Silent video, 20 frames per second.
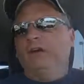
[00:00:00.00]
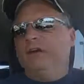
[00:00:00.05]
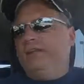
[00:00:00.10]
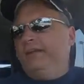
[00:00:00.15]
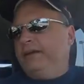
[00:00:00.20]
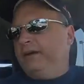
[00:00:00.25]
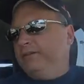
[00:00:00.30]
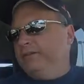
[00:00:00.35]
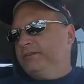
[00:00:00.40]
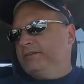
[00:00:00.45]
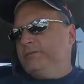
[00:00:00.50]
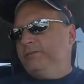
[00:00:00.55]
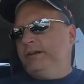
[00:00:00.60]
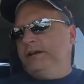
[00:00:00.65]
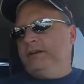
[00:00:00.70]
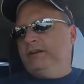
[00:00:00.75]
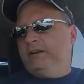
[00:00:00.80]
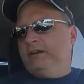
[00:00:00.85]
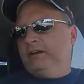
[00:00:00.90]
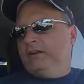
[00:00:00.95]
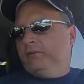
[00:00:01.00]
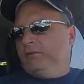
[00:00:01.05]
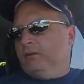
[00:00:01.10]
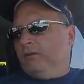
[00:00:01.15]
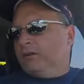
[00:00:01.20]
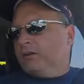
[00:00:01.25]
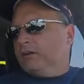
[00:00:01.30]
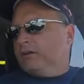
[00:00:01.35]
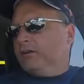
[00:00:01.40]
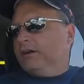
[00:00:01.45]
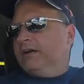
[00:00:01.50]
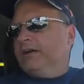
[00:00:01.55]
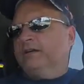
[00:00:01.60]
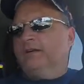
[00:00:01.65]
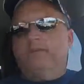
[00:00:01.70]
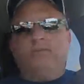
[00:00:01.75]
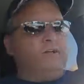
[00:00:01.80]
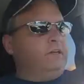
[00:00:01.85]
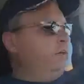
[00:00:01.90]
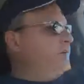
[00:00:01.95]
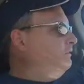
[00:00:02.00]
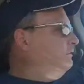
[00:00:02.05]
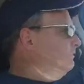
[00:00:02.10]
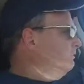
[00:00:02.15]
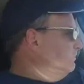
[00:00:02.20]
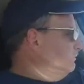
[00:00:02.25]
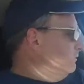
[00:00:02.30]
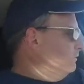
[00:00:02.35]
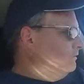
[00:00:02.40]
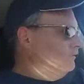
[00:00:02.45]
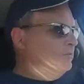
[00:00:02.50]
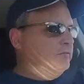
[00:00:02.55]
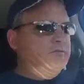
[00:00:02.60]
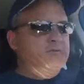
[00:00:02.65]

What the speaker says: I think I'm just about done walking around town.